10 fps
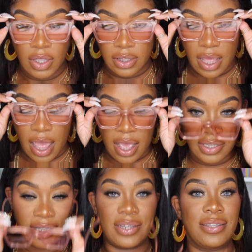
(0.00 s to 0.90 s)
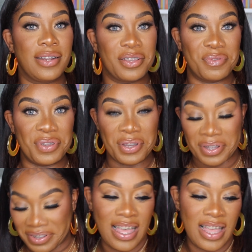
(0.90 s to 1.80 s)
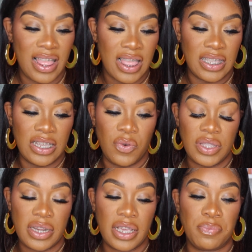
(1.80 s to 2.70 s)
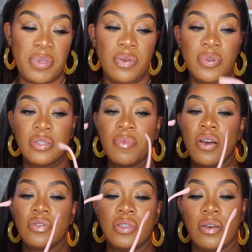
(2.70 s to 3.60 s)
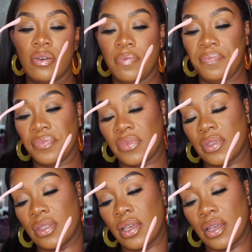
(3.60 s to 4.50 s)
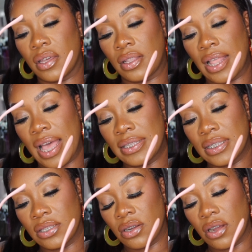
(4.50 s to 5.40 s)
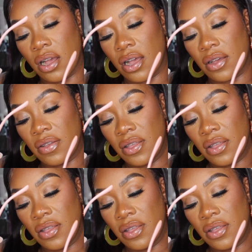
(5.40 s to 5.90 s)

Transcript: Yes, get into the next one, y'all. Let's go with the next pink ones. Oh, so the glasses are called